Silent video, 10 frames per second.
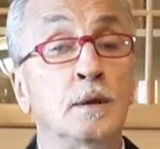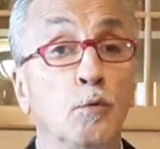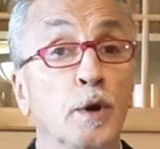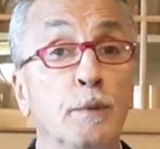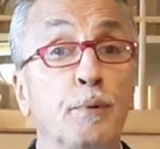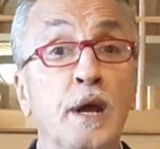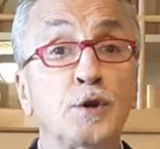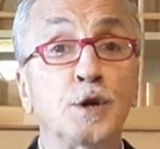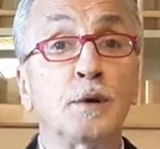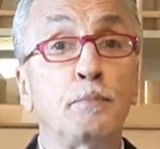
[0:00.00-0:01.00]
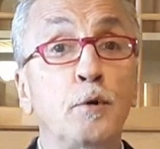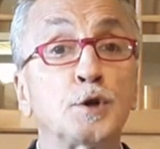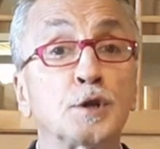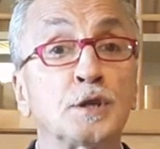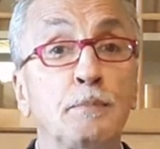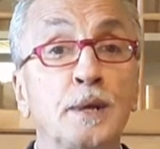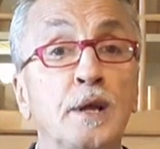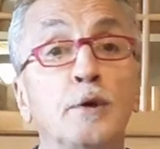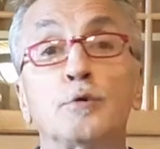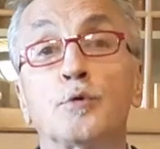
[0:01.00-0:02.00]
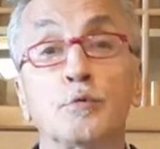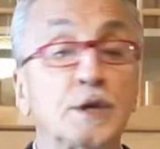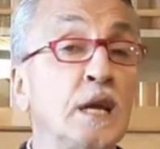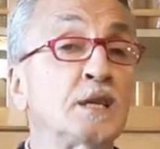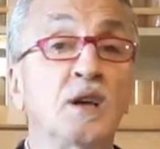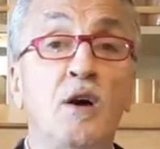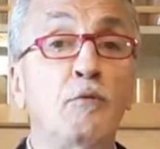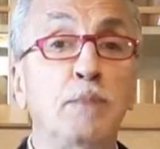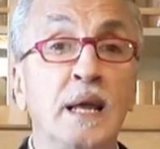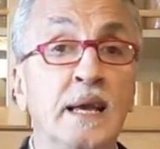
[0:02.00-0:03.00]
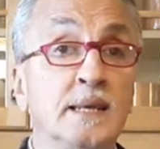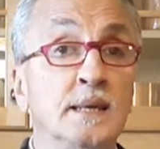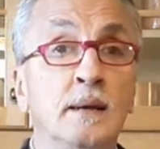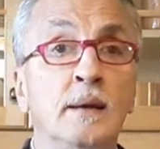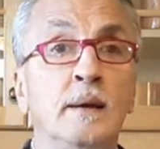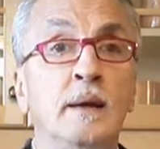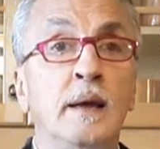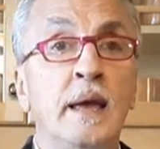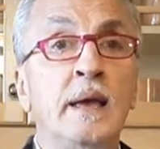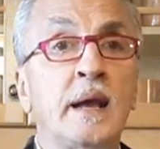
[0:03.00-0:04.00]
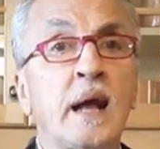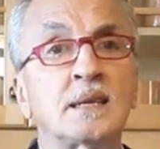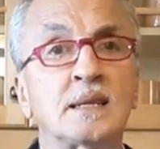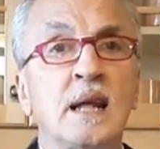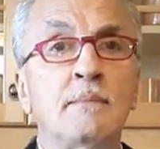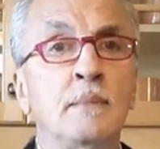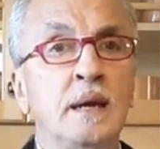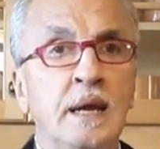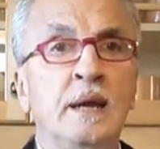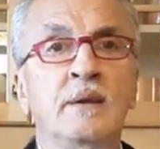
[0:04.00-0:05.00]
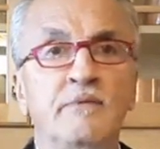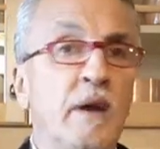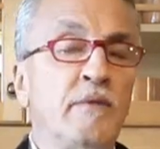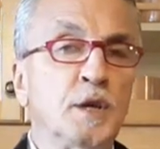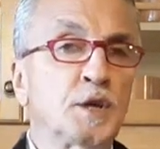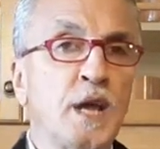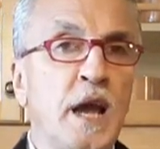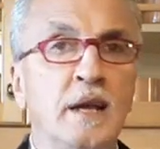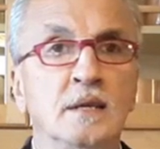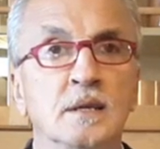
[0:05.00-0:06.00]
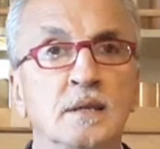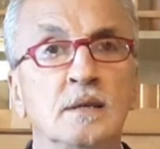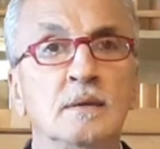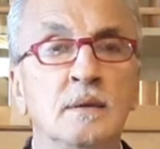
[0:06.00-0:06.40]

The water pressure pushes the potato through sets of blades and cuts them in various sizes.